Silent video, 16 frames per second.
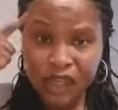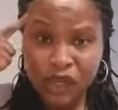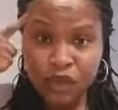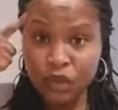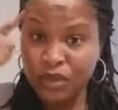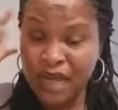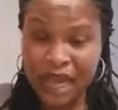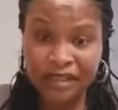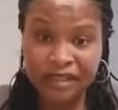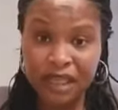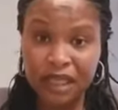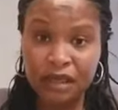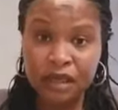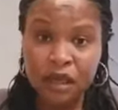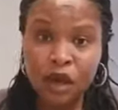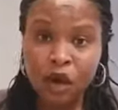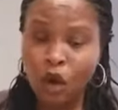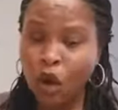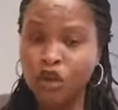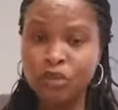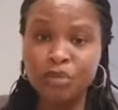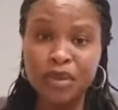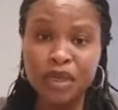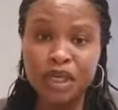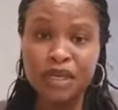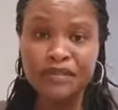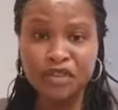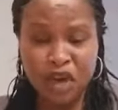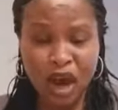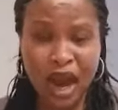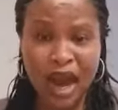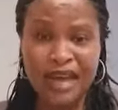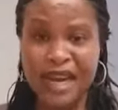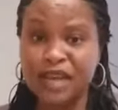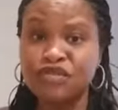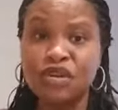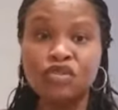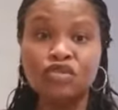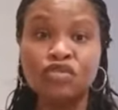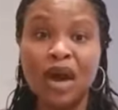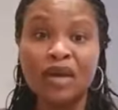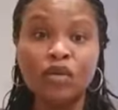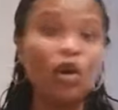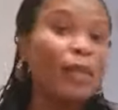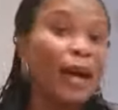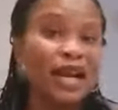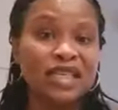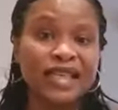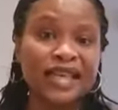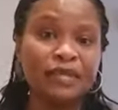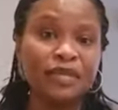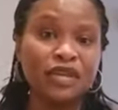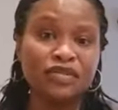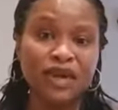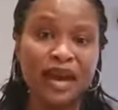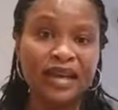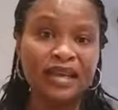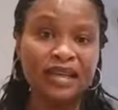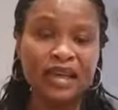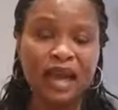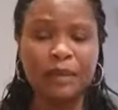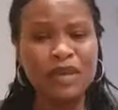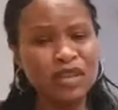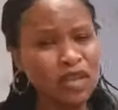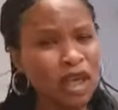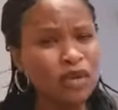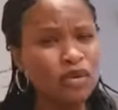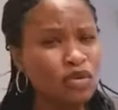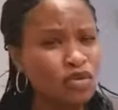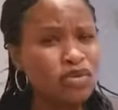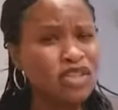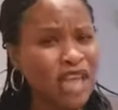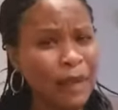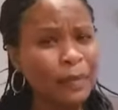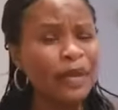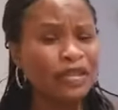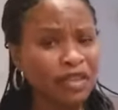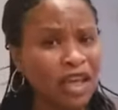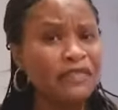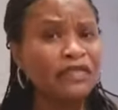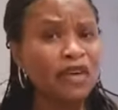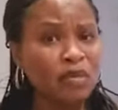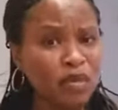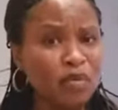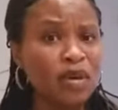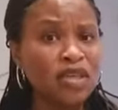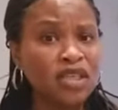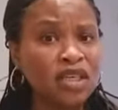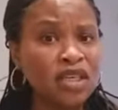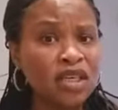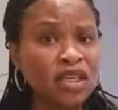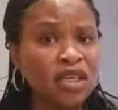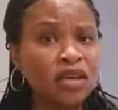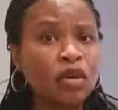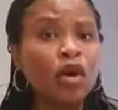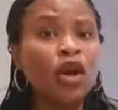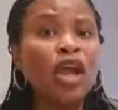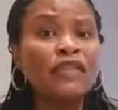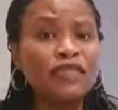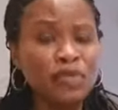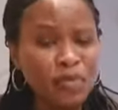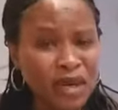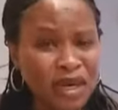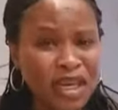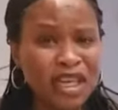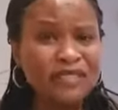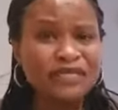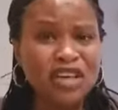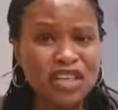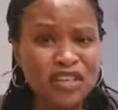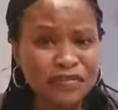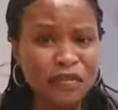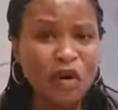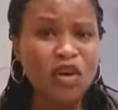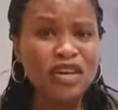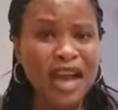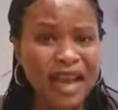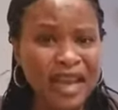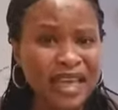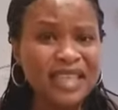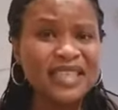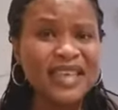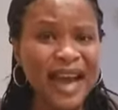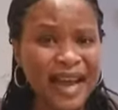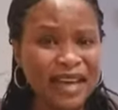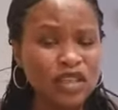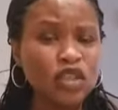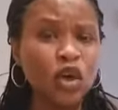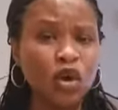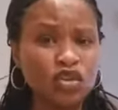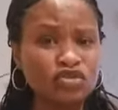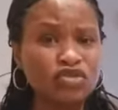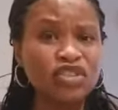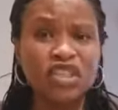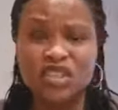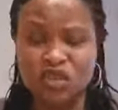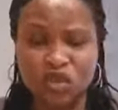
Do you not think, or you believe in your heart that you are nobody's enemies, right? I mean, can you stop and think for a moment? Okay, if you believe this fall down and die doctrines is